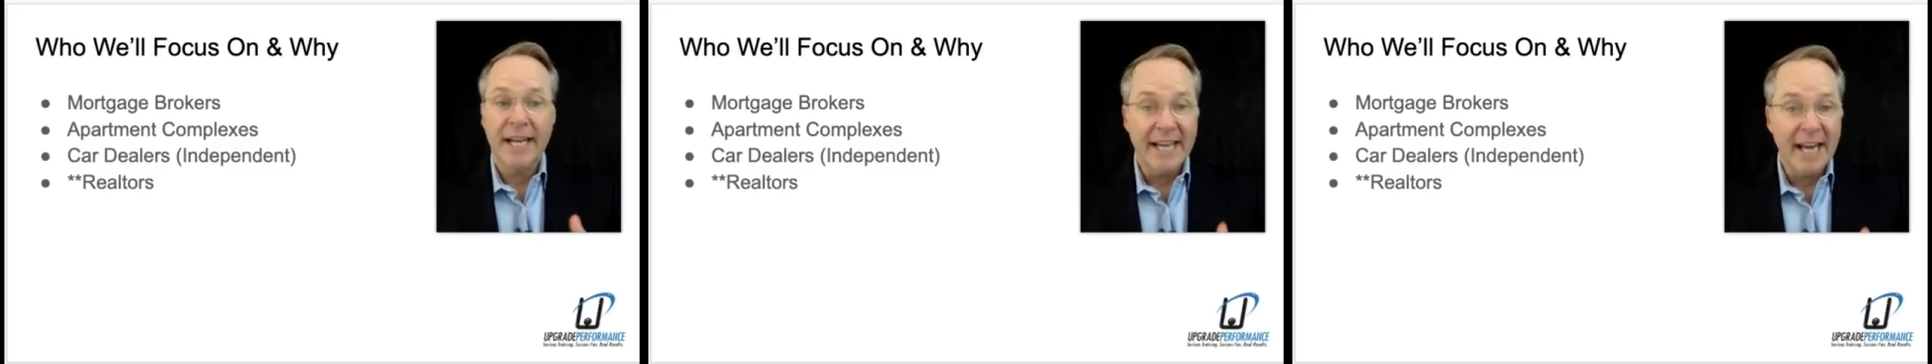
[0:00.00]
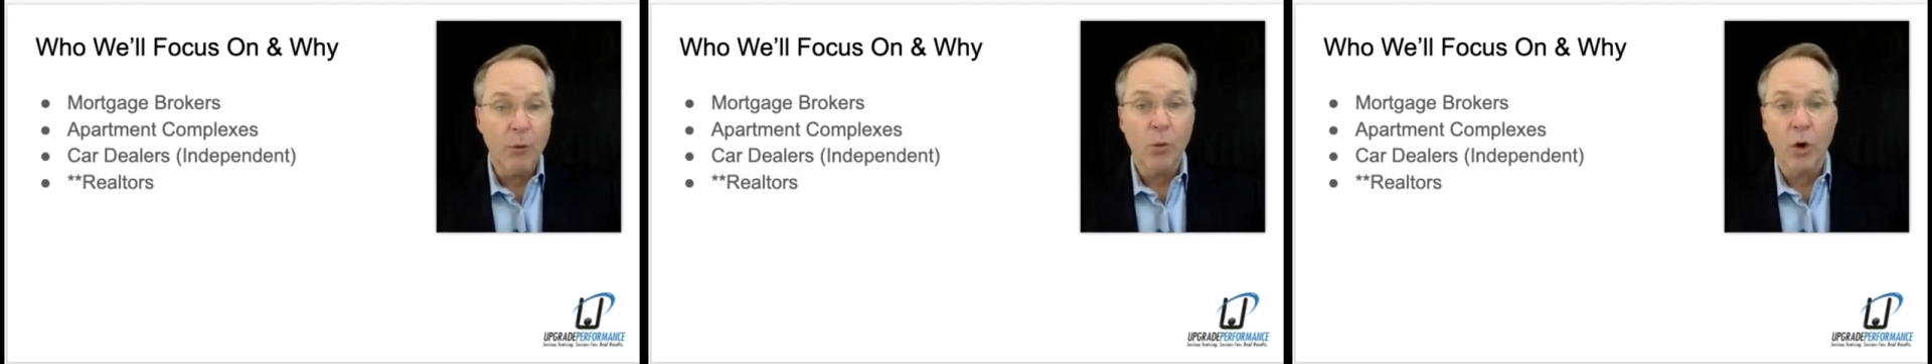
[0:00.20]

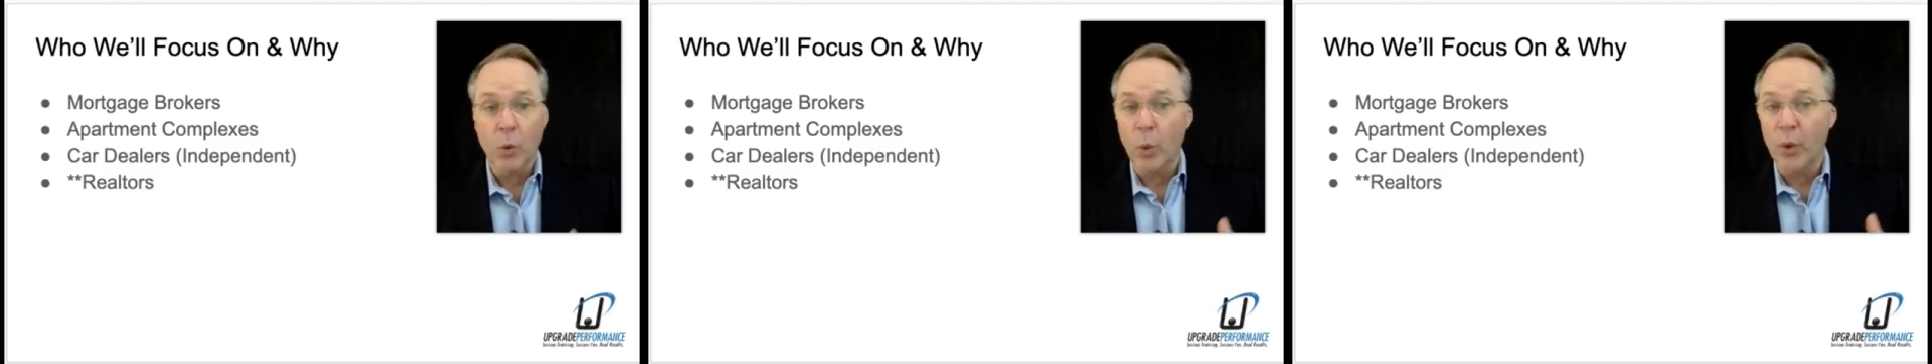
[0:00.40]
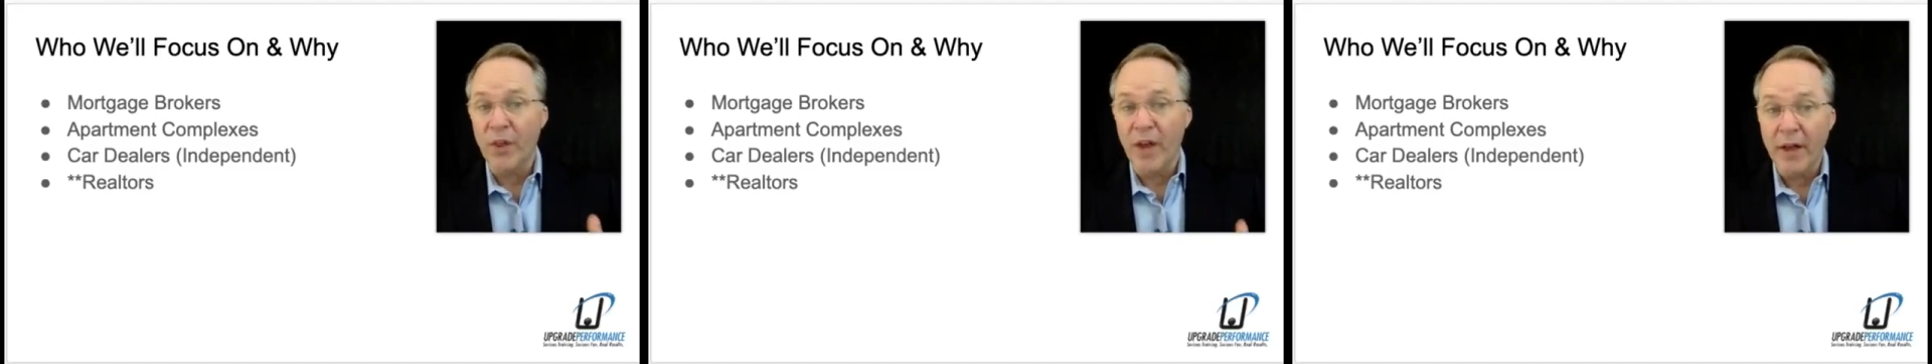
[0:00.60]
network
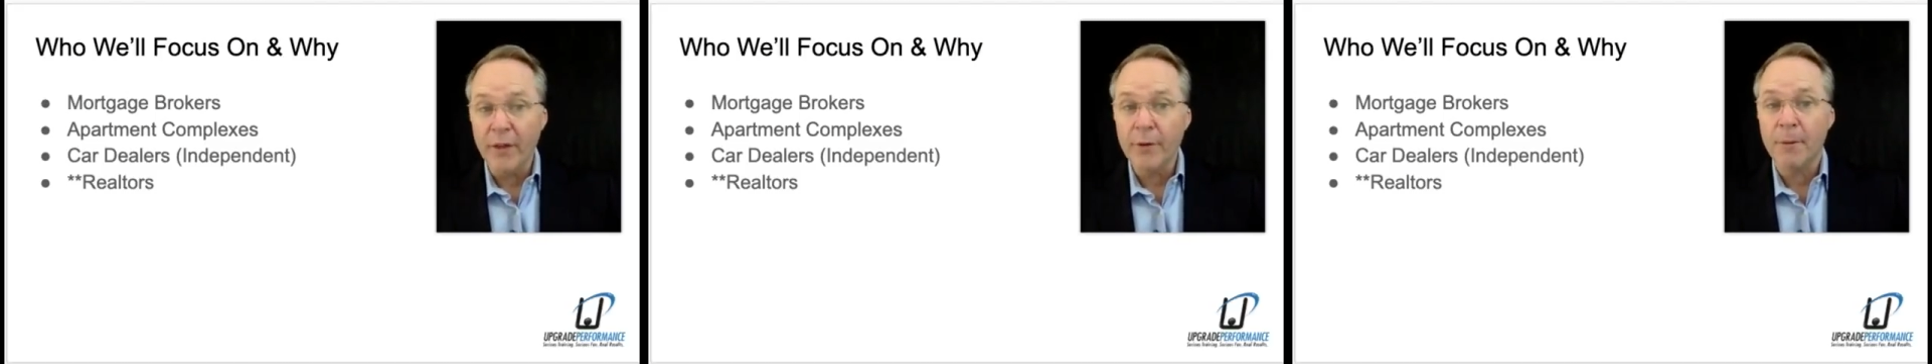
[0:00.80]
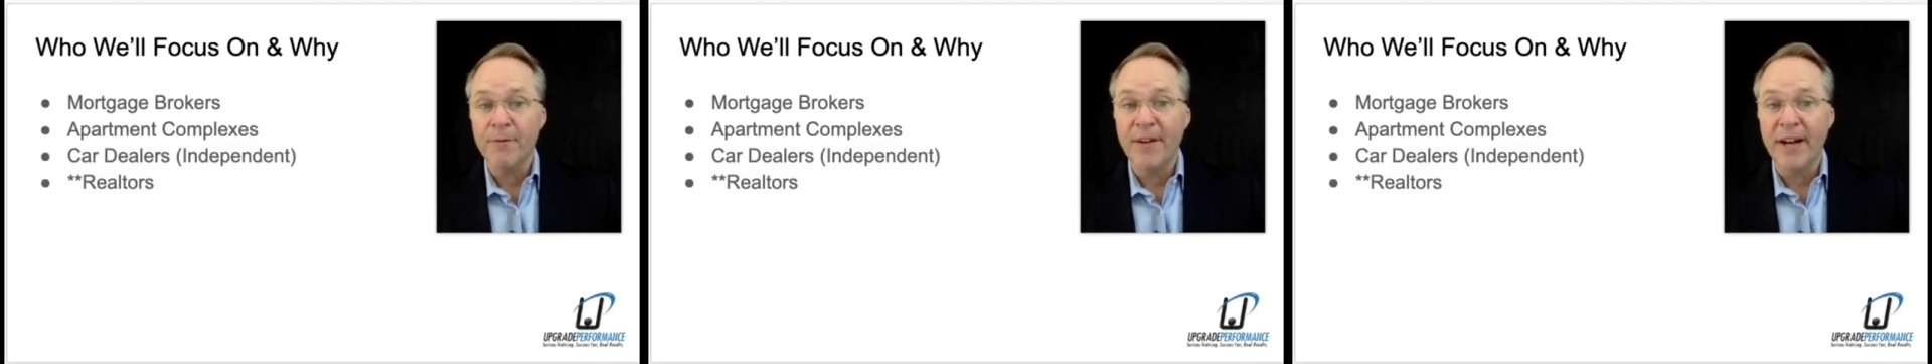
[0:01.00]
with other
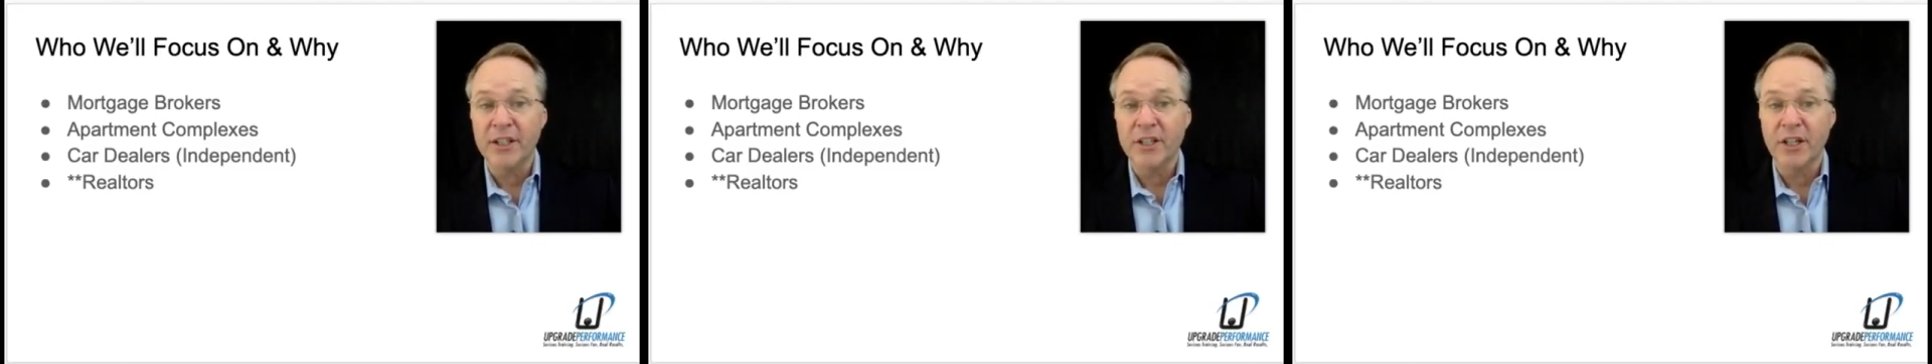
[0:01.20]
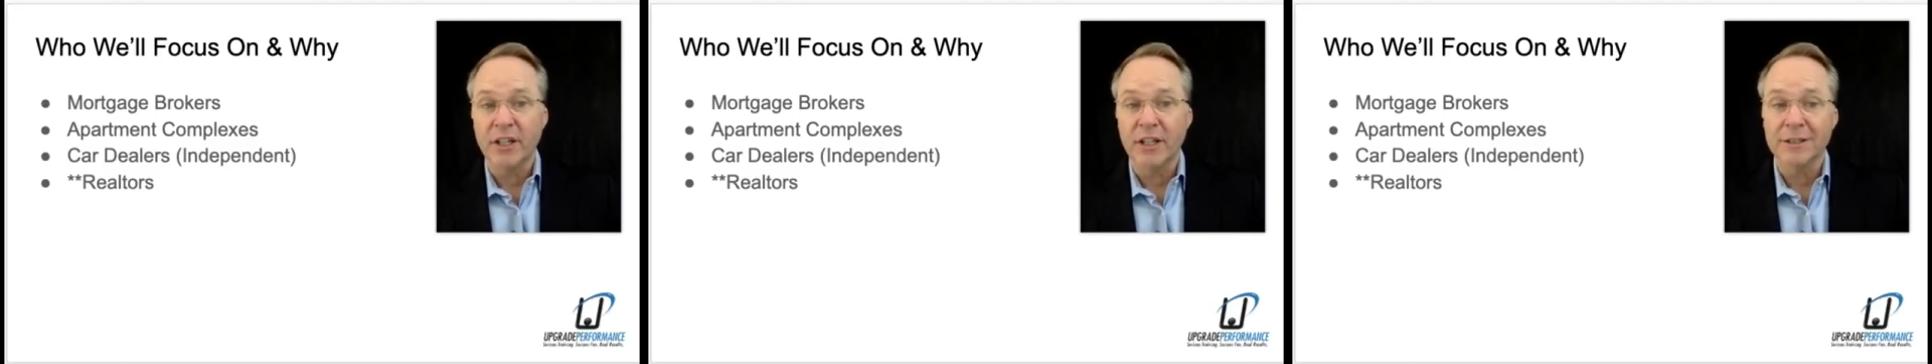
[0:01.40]

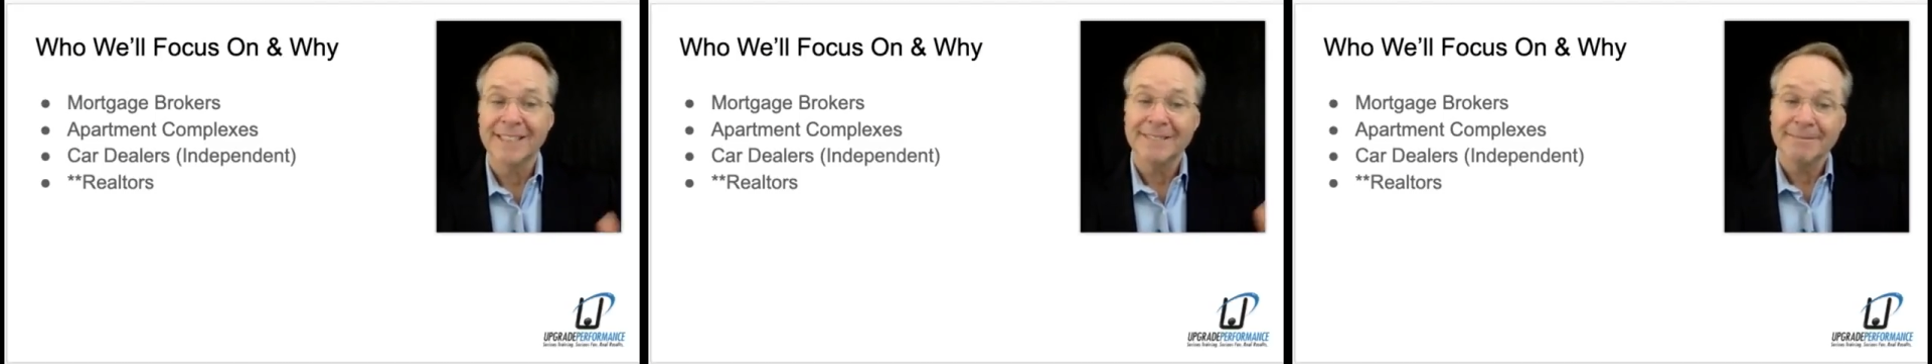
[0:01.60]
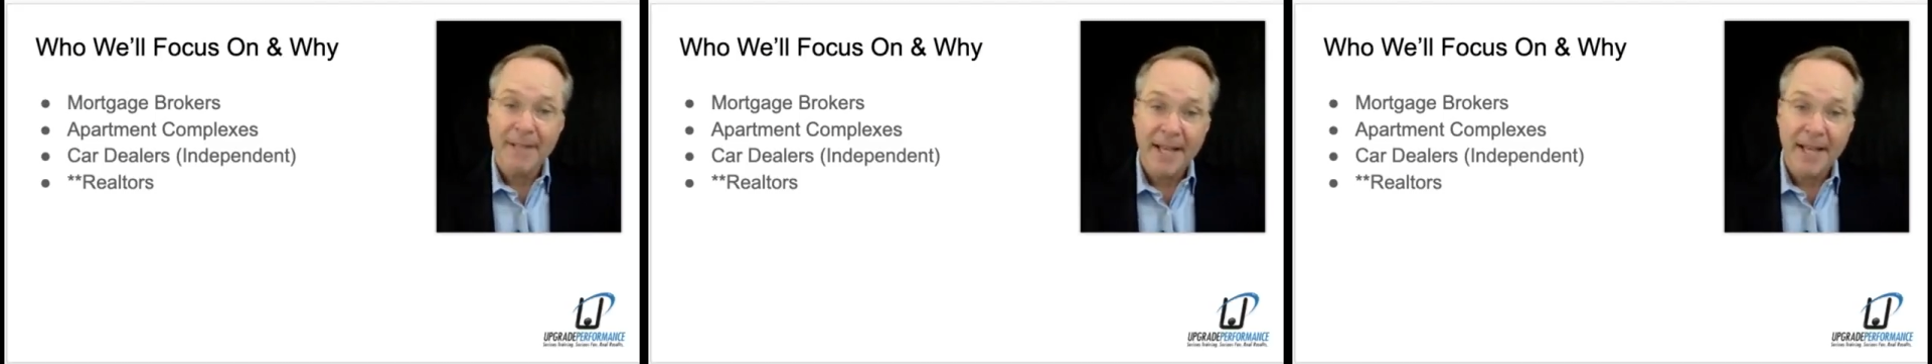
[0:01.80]
professionals,